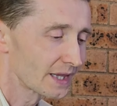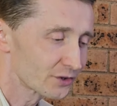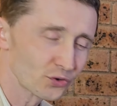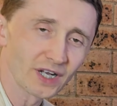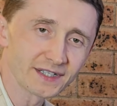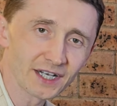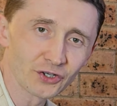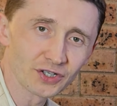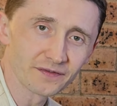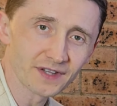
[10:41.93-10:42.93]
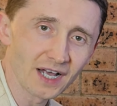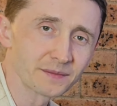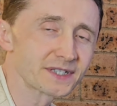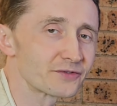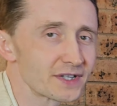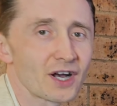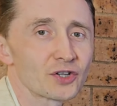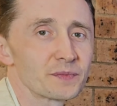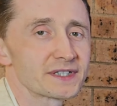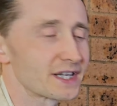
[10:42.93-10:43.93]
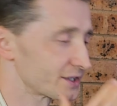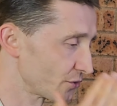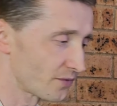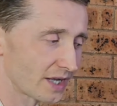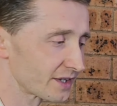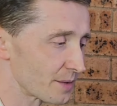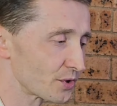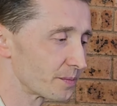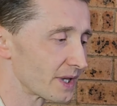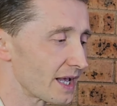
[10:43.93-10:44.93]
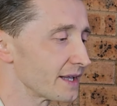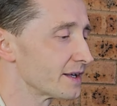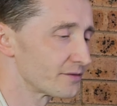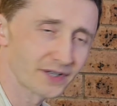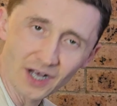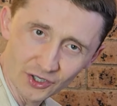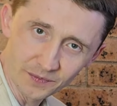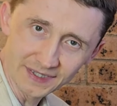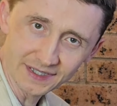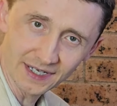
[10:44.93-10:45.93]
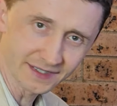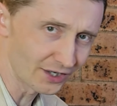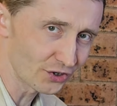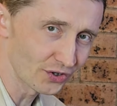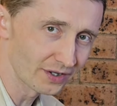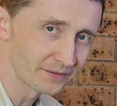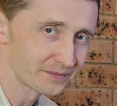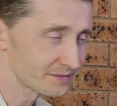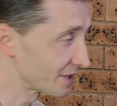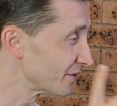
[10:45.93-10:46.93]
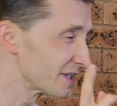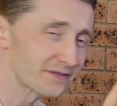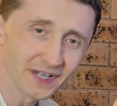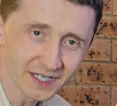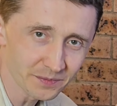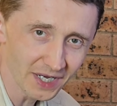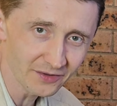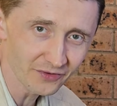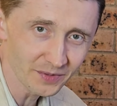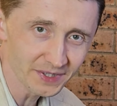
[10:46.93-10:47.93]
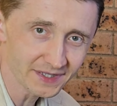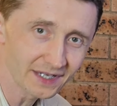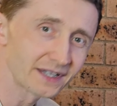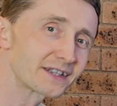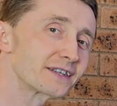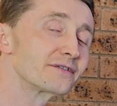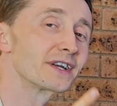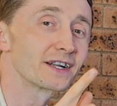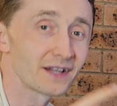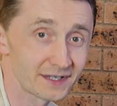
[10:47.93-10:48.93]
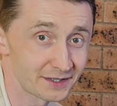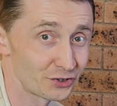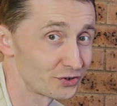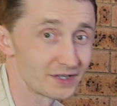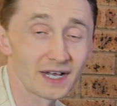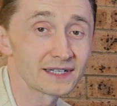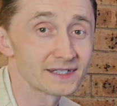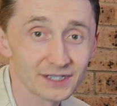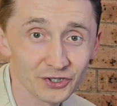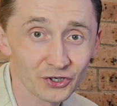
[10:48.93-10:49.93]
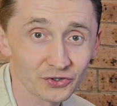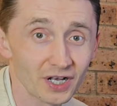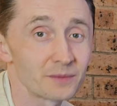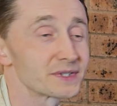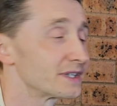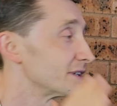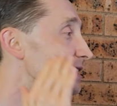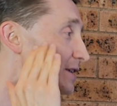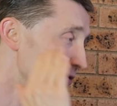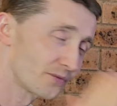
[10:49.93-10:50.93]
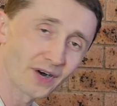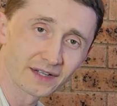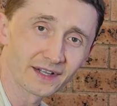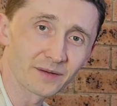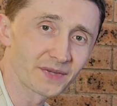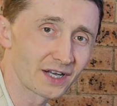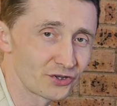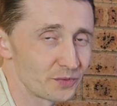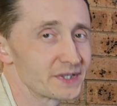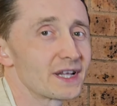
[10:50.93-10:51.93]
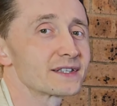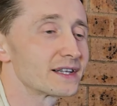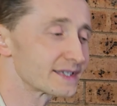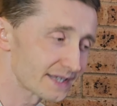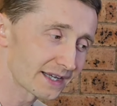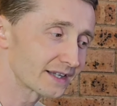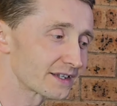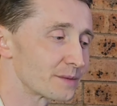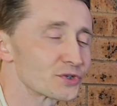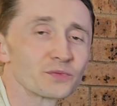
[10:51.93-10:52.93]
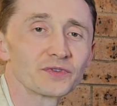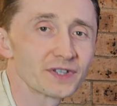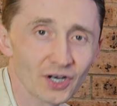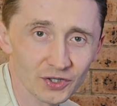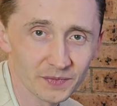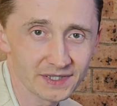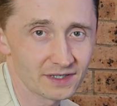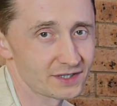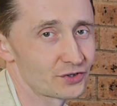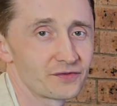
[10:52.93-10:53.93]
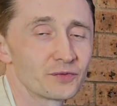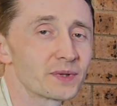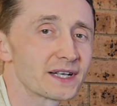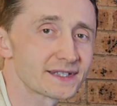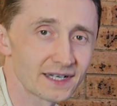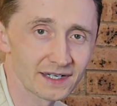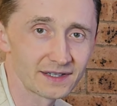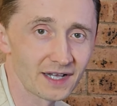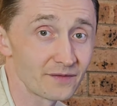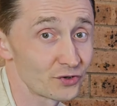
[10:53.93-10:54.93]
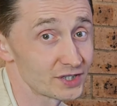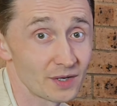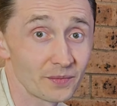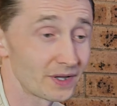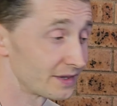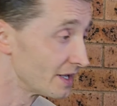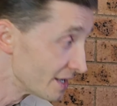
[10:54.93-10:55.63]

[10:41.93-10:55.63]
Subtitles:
2 consecutive times without mistakes. So one time you play without mistakes at all, even if there is one mistake at the very last note, that's 0 times. And one time done, no mistakes, and second time should be without mistakes. So if you play second time, for example, and